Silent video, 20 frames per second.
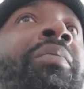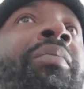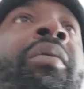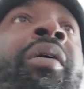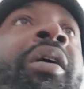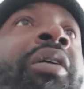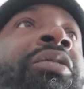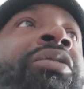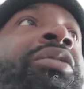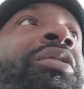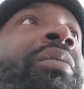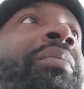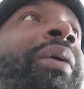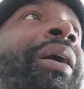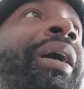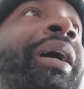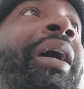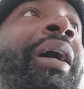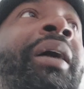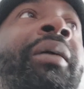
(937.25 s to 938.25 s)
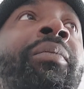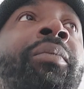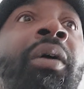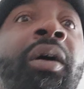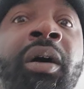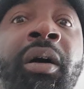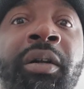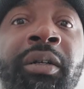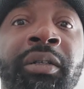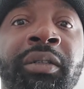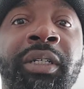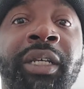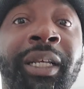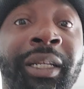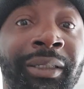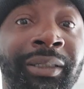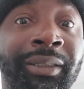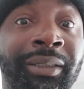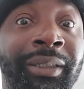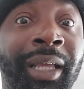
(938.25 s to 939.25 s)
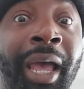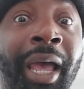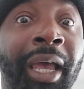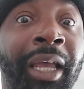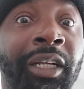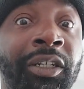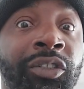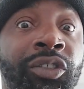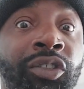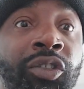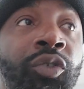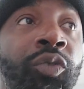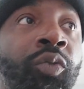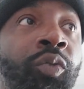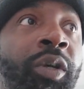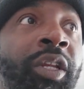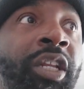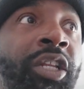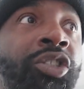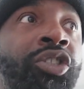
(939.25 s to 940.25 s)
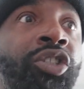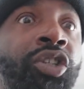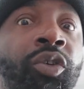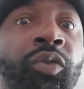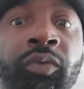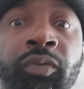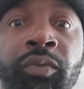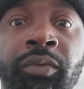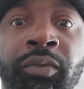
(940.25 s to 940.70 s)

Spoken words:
monster behind bars inside you when it's you.